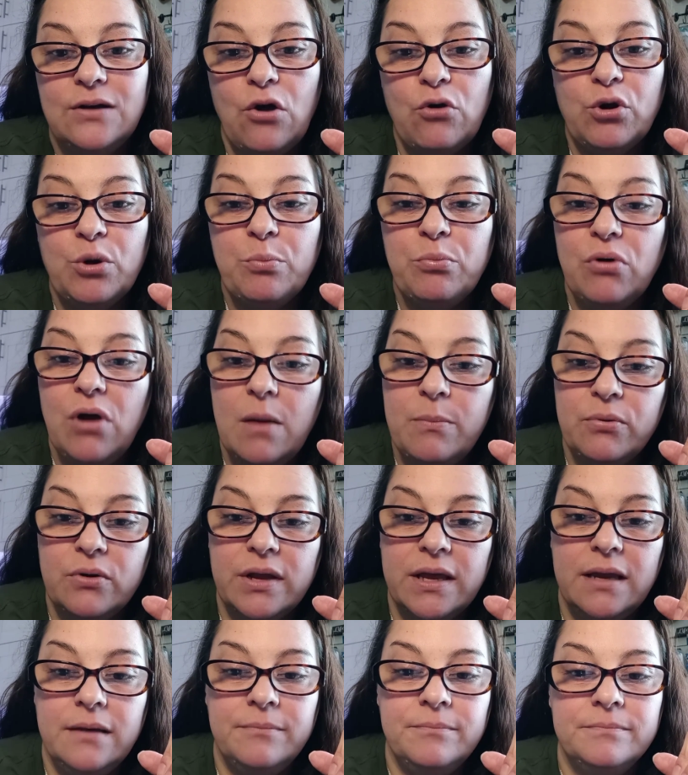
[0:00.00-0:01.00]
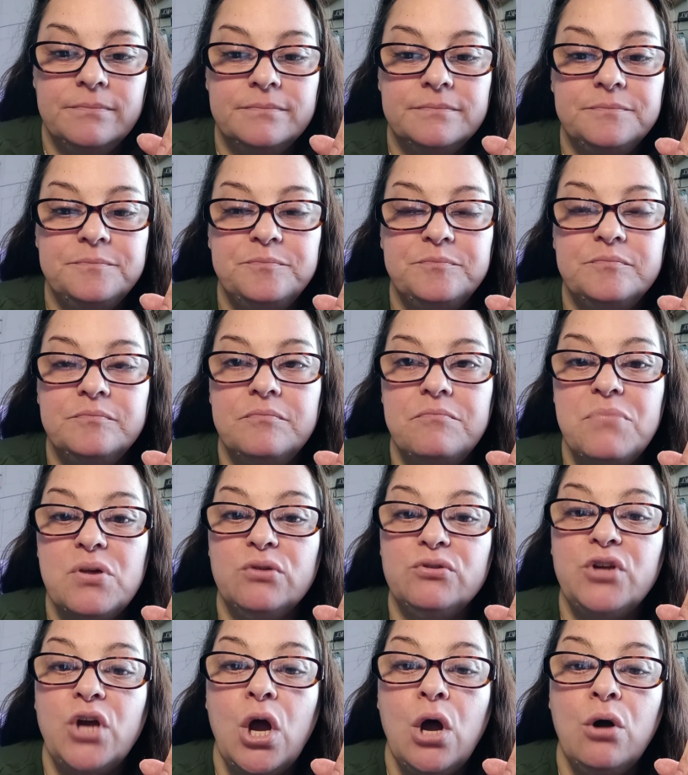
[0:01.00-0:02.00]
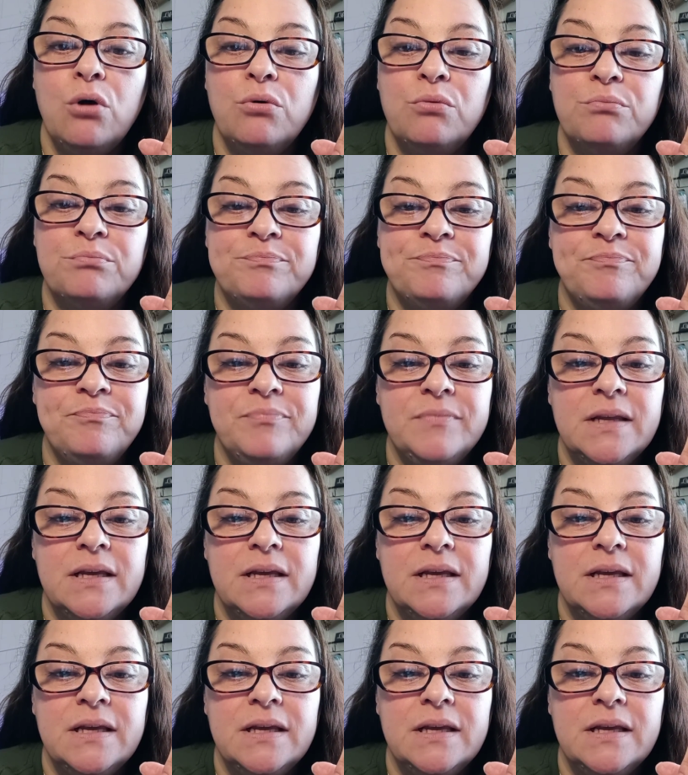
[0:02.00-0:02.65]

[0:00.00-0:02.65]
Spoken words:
own a property, build a home,